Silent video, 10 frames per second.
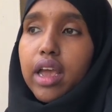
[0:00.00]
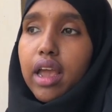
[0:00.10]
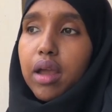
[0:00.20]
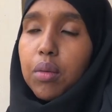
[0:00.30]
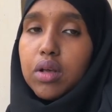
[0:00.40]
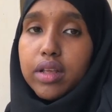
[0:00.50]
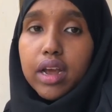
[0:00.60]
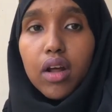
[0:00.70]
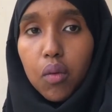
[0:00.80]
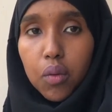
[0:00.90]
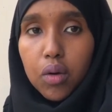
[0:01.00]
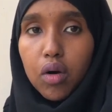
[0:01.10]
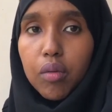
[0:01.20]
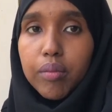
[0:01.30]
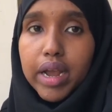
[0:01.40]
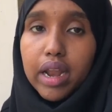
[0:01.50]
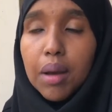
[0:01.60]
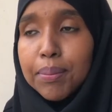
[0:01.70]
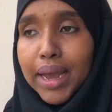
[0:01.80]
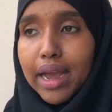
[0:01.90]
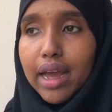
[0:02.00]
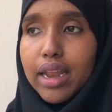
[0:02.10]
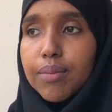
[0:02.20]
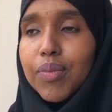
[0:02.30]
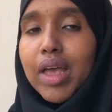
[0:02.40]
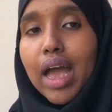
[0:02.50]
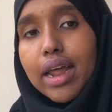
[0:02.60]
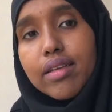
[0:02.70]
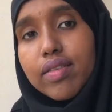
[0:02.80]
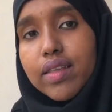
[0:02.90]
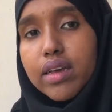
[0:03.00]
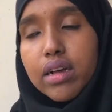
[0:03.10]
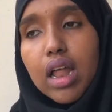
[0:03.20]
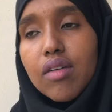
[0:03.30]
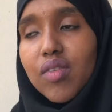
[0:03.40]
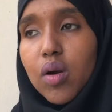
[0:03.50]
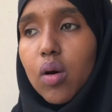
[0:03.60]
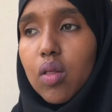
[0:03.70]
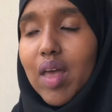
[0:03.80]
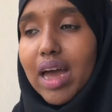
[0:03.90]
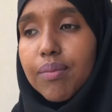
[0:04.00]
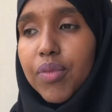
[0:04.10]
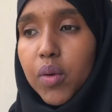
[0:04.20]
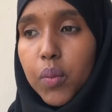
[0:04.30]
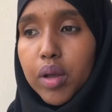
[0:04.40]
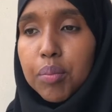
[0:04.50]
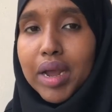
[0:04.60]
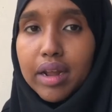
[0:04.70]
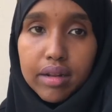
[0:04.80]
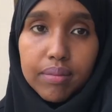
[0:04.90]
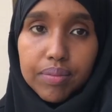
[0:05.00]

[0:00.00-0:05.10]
He was in a room, in a bed, and still, after all that, we paid